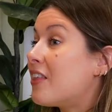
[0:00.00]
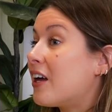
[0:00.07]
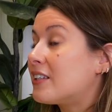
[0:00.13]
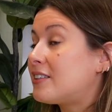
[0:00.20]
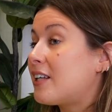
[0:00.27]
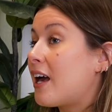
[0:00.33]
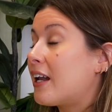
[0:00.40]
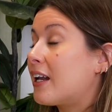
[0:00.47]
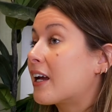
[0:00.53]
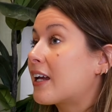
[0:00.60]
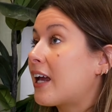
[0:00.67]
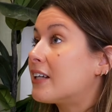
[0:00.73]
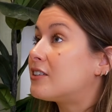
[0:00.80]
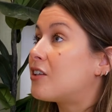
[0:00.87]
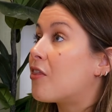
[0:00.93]
That's it. And I
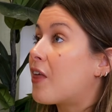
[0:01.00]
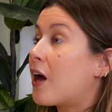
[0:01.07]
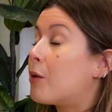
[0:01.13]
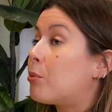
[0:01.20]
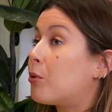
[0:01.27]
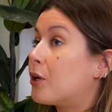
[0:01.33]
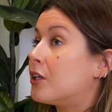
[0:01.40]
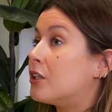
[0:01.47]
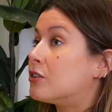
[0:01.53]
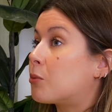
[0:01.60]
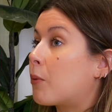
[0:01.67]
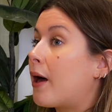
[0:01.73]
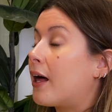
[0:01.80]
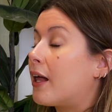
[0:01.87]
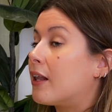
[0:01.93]
guess at that point as
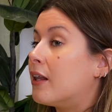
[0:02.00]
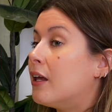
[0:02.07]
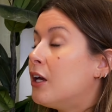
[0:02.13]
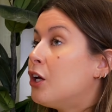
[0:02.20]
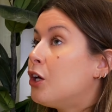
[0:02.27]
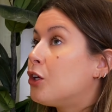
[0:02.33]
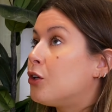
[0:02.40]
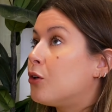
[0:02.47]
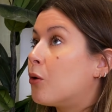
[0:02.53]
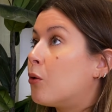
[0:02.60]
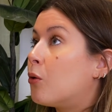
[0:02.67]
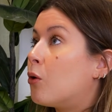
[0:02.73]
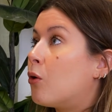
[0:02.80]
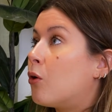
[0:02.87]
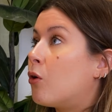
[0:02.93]
well,
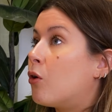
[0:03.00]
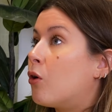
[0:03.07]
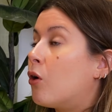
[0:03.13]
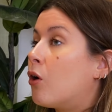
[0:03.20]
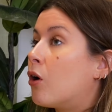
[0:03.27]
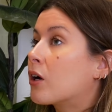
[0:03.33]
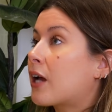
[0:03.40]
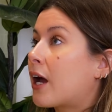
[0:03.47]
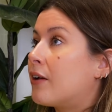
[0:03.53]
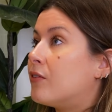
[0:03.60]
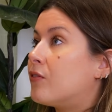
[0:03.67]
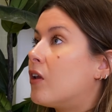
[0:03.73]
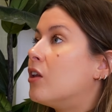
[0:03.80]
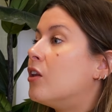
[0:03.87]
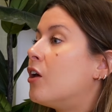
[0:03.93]
your kind of
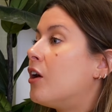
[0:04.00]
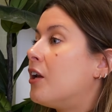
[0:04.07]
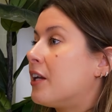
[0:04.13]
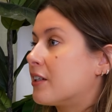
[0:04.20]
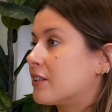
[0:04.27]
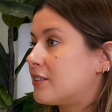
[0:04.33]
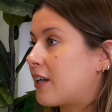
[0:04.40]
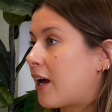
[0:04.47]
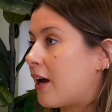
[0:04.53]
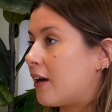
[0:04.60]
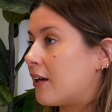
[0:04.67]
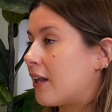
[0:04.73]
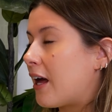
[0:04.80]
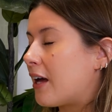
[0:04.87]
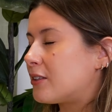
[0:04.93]
learning
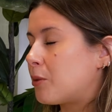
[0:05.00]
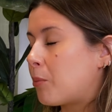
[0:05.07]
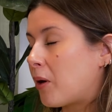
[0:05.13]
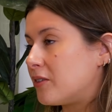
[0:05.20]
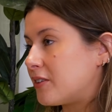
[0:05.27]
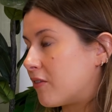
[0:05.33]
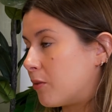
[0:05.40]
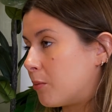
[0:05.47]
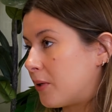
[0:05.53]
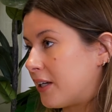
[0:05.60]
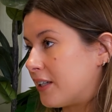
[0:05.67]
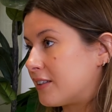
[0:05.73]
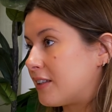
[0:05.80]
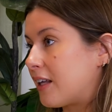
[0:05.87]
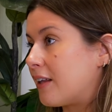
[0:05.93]
style, I suppose everybody
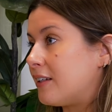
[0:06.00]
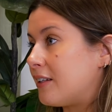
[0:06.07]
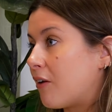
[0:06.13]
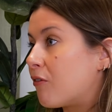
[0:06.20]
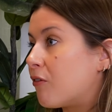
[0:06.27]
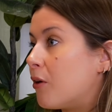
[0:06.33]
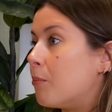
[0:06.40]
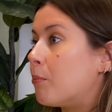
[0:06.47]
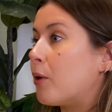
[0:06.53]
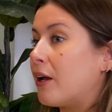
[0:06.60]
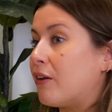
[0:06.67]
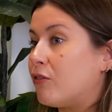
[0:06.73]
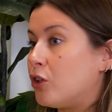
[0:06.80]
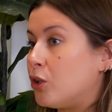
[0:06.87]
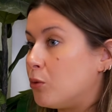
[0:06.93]
is slightly different, but
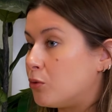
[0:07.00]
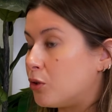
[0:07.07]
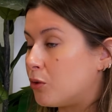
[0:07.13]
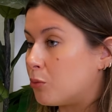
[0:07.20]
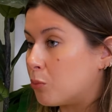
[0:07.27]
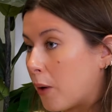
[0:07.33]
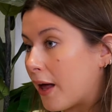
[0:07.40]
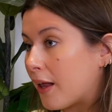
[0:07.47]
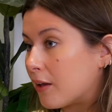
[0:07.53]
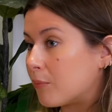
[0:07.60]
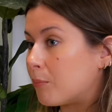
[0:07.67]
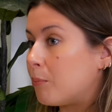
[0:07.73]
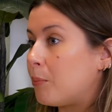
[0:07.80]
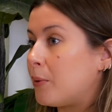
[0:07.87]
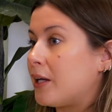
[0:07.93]
if you do well
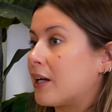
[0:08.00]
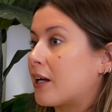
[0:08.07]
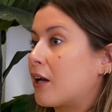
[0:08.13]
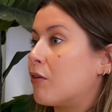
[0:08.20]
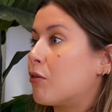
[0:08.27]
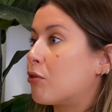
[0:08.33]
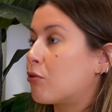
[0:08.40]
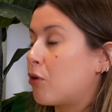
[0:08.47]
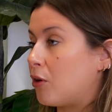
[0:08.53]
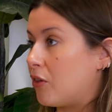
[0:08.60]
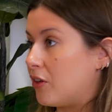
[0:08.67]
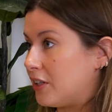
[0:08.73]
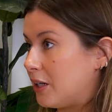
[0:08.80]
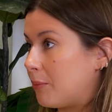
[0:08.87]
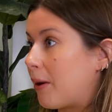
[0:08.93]
being kind of thrown in
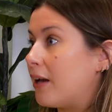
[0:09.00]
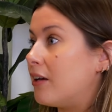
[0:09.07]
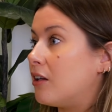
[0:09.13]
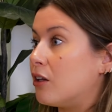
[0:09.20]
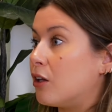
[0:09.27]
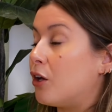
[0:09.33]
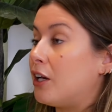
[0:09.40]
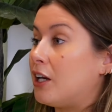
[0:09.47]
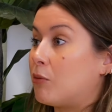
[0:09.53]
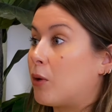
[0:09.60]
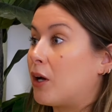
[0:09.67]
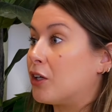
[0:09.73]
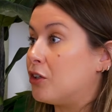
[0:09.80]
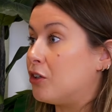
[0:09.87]
the deep end and learning while you're